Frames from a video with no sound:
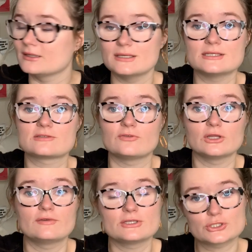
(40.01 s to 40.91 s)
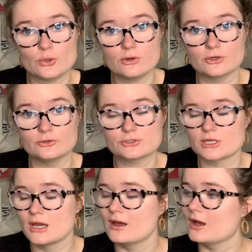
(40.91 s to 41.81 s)
is full of historicals.
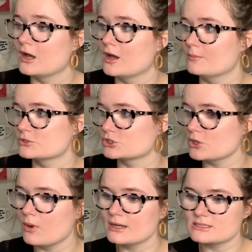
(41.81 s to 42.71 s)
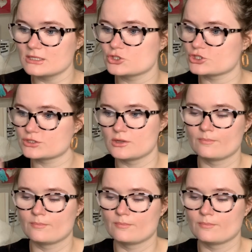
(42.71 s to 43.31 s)
Um, so I decided to just